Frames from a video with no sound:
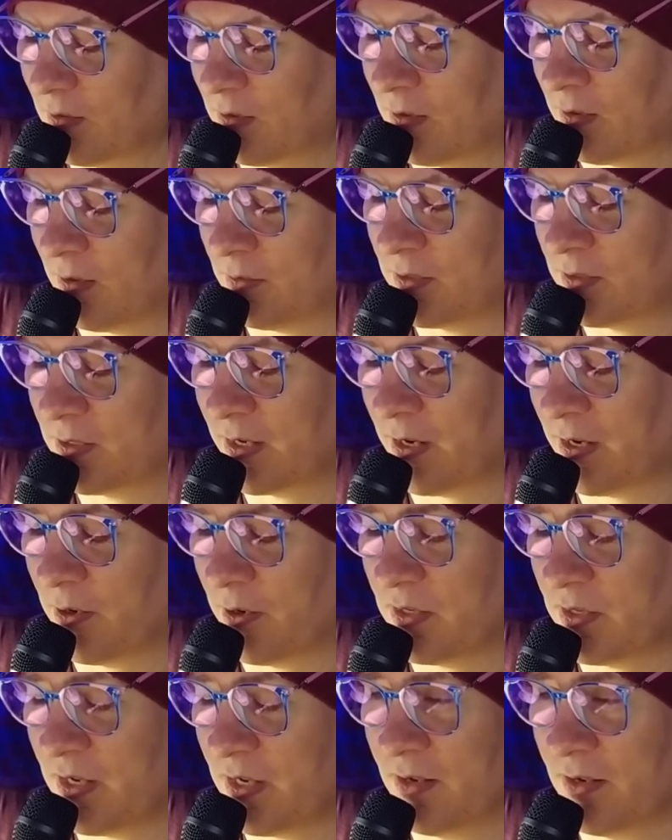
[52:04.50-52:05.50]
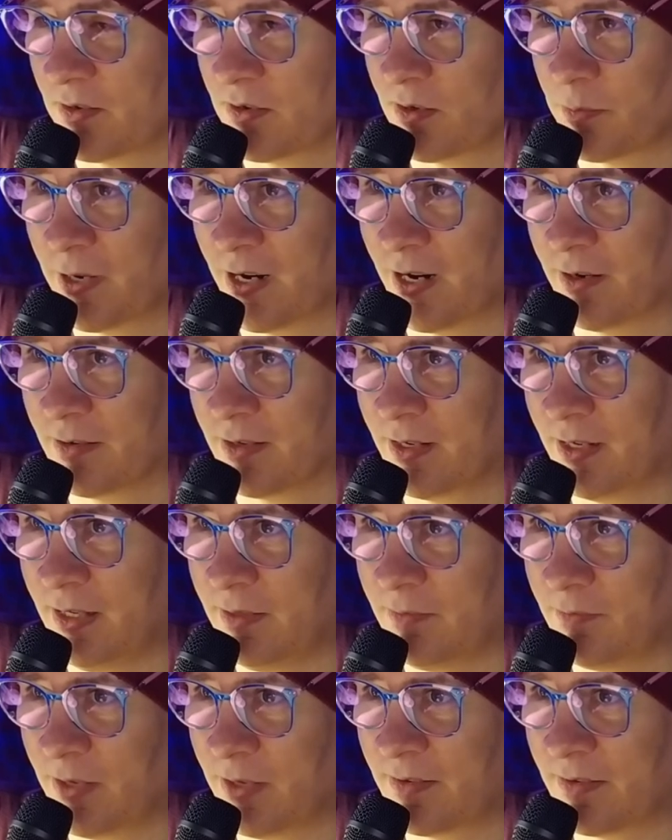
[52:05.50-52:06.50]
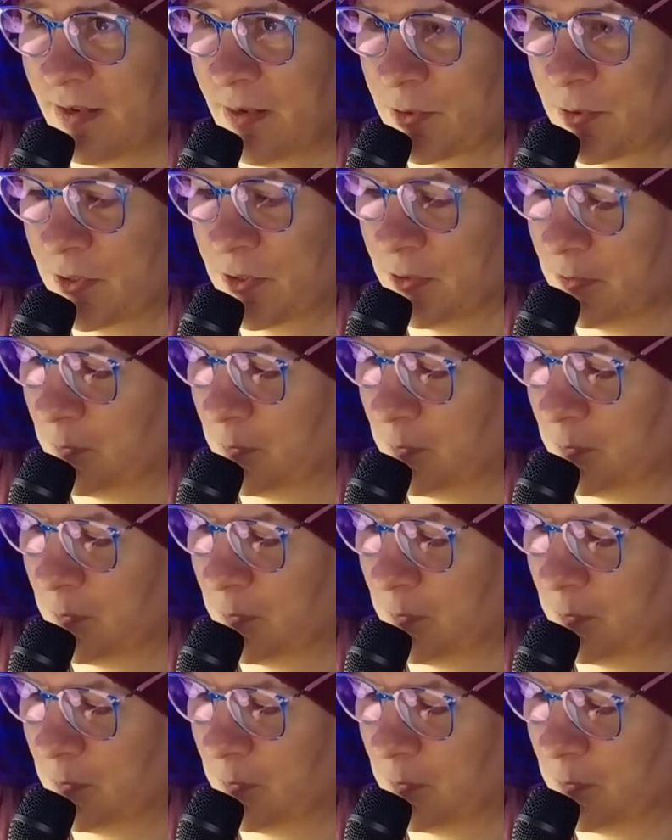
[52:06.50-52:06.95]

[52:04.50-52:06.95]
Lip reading: Takeo's hands are apparently exceptional.